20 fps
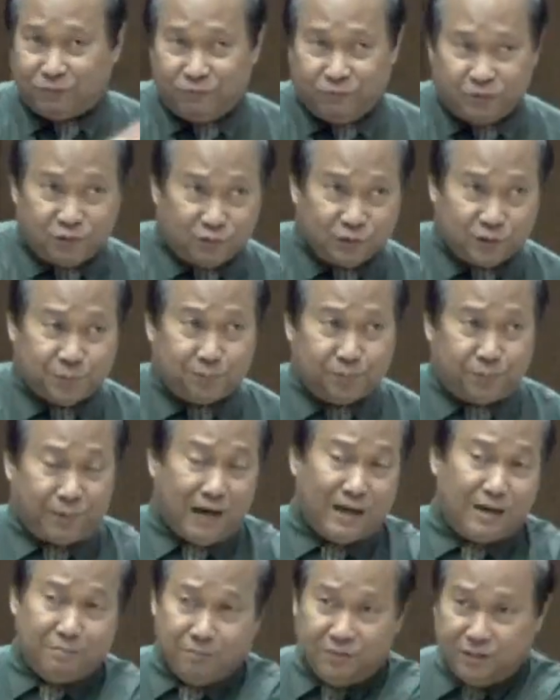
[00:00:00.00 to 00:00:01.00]
which was
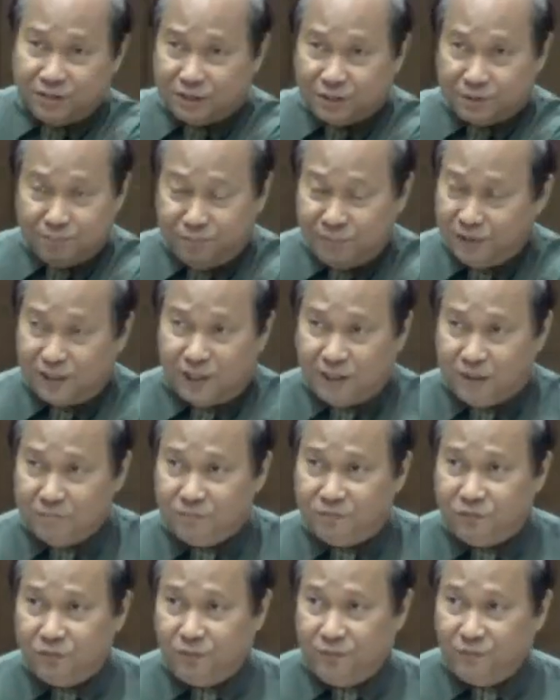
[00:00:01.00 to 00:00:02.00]
promised became
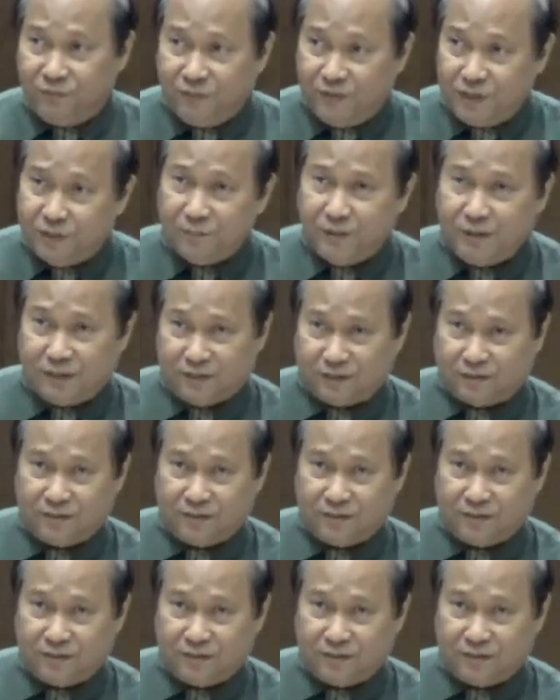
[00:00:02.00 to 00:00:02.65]
fulfillment.